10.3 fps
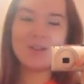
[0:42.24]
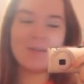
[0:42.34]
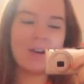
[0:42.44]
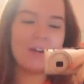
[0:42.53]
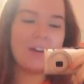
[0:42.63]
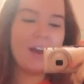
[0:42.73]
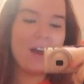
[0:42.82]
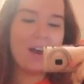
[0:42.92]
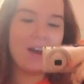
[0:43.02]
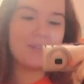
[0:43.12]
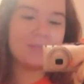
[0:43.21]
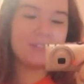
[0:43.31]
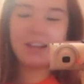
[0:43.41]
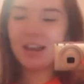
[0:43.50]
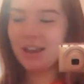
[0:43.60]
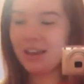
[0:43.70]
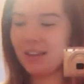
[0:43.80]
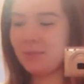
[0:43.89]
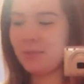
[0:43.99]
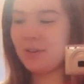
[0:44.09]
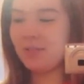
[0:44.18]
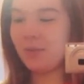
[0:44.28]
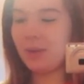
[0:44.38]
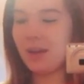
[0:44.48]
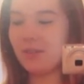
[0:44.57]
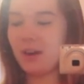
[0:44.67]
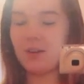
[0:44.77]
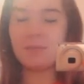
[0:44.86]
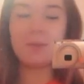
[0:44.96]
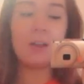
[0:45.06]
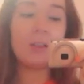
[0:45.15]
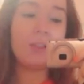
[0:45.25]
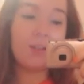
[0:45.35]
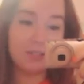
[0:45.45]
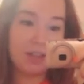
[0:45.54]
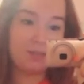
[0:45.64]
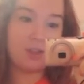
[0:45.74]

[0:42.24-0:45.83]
about um, today and the move. We have um, a long day of